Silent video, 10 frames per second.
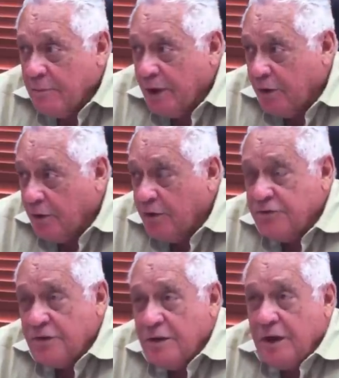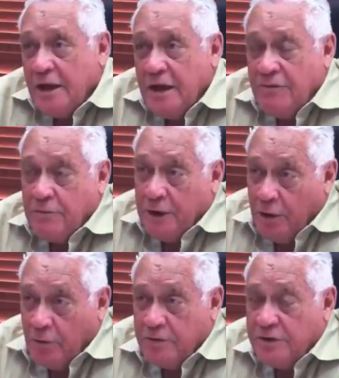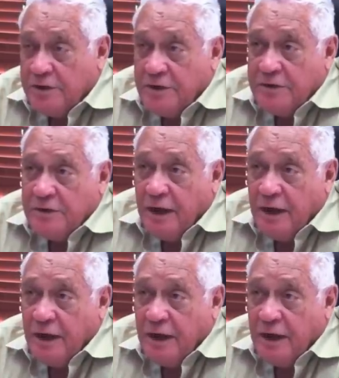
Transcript: Because if we looked at it,